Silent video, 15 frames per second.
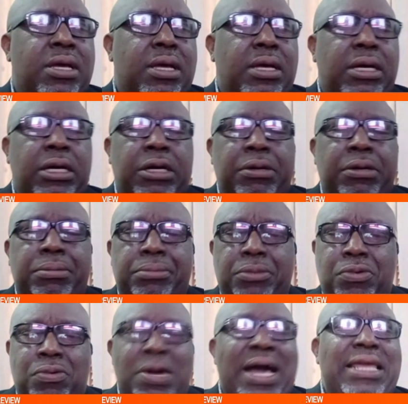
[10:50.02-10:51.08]

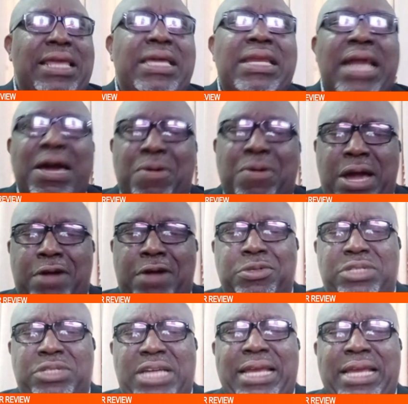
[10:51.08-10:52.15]
rallying
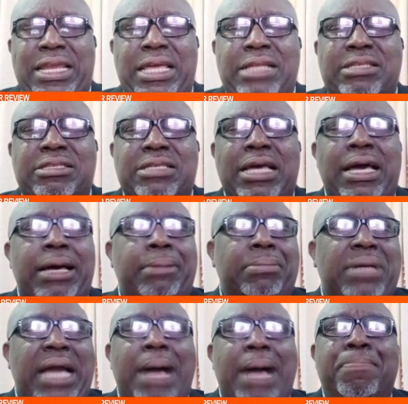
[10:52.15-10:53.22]
around and its
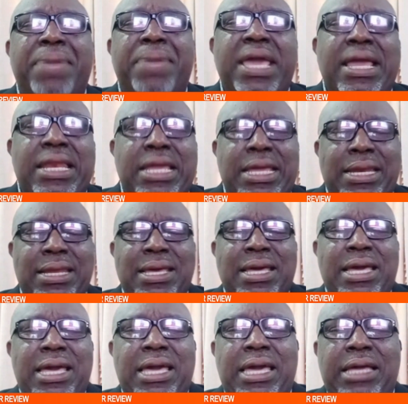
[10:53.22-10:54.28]
campaigning,
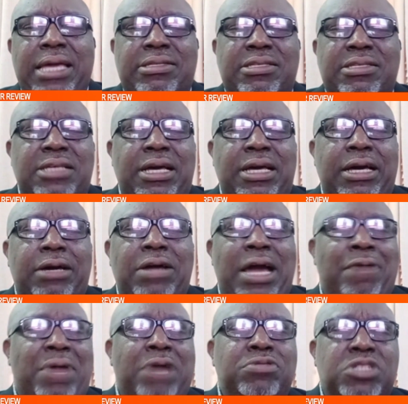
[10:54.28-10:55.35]
it's
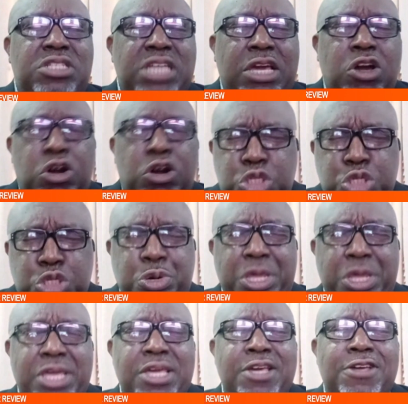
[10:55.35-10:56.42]
around the
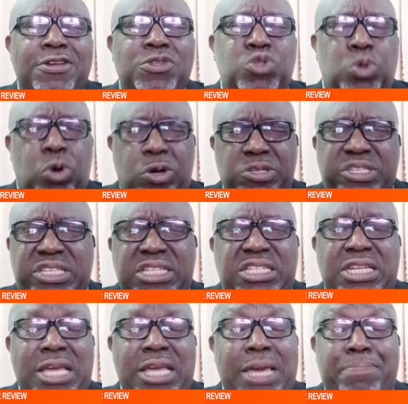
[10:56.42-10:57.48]
country to
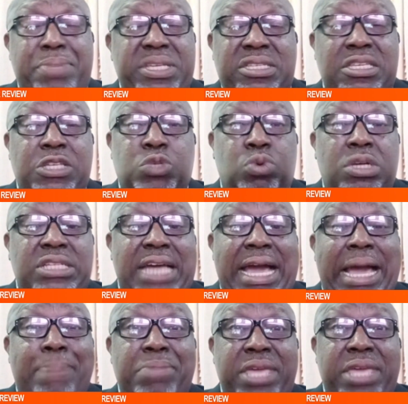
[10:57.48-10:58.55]
unseat the APC is what
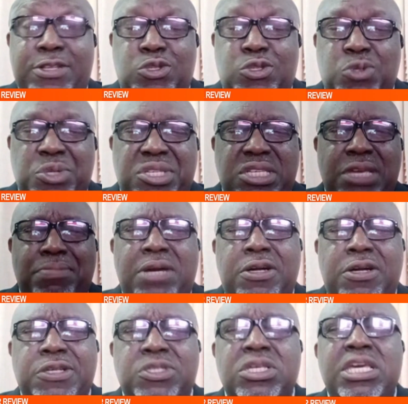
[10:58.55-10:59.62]
I am yet to see,
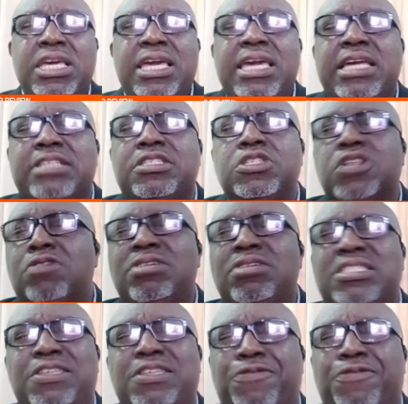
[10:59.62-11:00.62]
because it is always